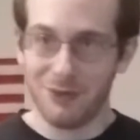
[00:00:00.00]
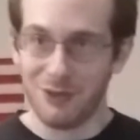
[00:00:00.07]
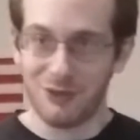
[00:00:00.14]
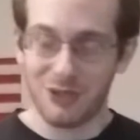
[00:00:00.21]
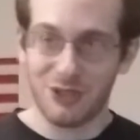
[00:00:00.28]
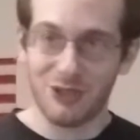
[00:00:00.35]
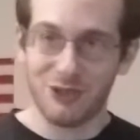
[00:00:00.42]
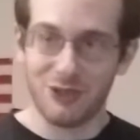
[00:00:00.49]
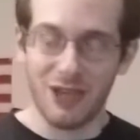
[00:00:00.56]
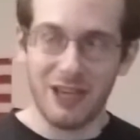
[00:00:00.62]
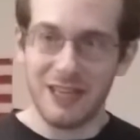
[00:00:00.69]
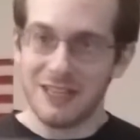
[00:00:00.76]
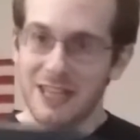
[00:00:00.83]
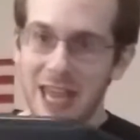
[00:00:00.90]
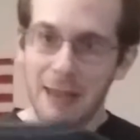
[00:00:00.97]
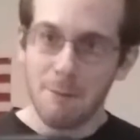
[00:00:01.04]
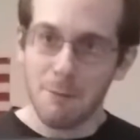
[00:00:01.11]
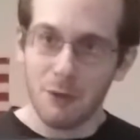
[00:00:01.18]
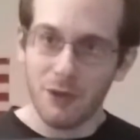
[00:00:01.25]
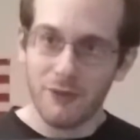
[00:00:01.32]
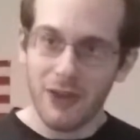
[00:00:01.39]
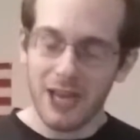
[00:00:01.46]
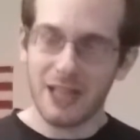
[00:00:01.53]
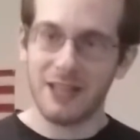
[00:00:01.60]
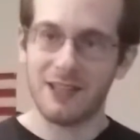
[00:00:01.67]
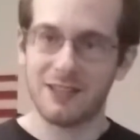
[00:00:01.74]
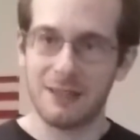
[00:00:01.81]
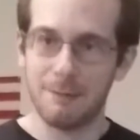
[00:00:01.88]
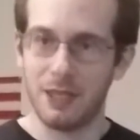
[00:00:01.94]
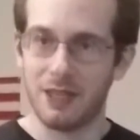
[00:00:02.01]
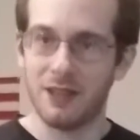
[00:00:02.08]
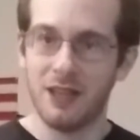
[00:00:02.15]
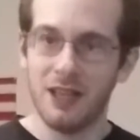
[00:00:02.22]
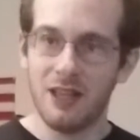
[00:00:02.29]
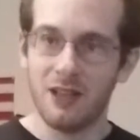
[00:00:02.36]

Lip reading: they're just incapable of handling something